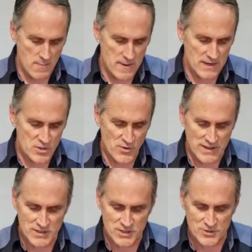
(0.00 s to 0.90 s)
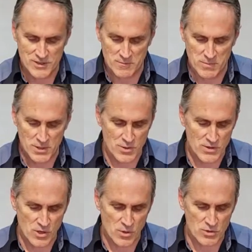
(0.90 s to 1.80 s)
being a translucent blue
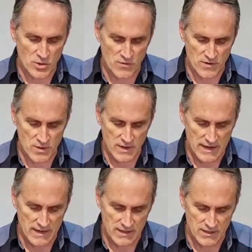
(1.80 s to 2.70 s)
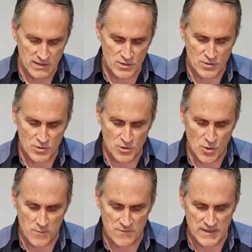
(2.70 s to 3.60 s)
that goes over a
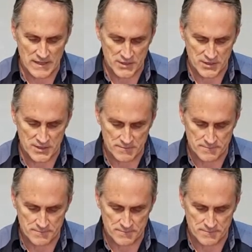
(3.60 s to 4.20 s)
chrome finish.